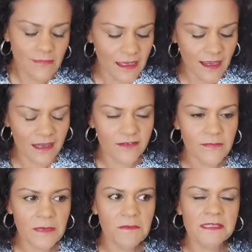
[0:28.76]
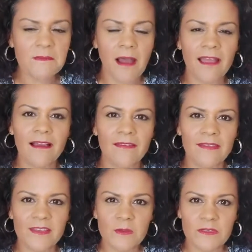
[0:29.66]
kind of made me smile
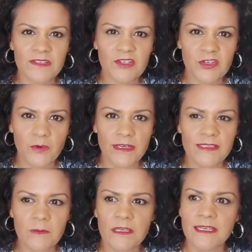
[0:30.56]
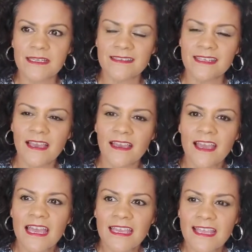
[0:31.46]
that this was the choice because
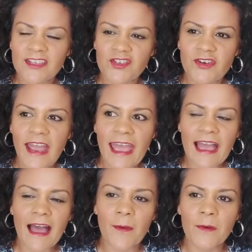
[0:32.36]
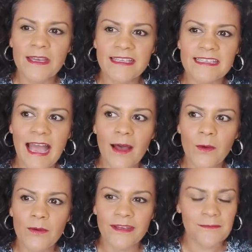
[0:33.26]
yesterday I was
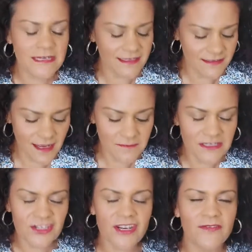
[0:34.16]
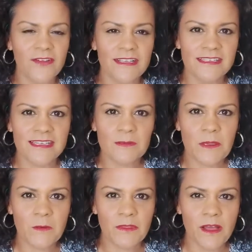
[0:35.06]
out. I'm gonna shuffle as I
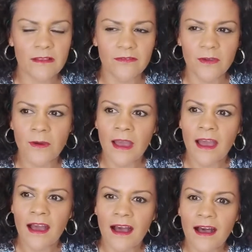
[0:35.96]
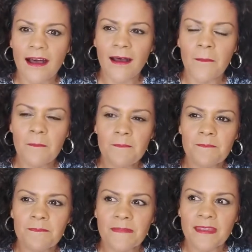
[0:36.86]
speak with all of you.
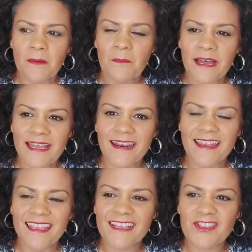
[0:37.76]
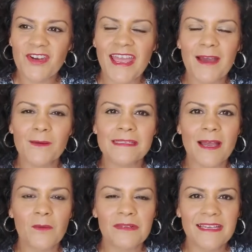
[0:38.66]
But yesterday I was
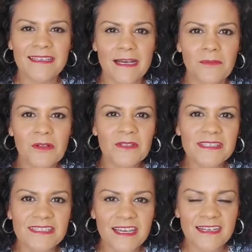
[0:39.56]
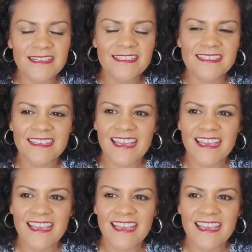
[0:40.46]
out playing doubles tennis,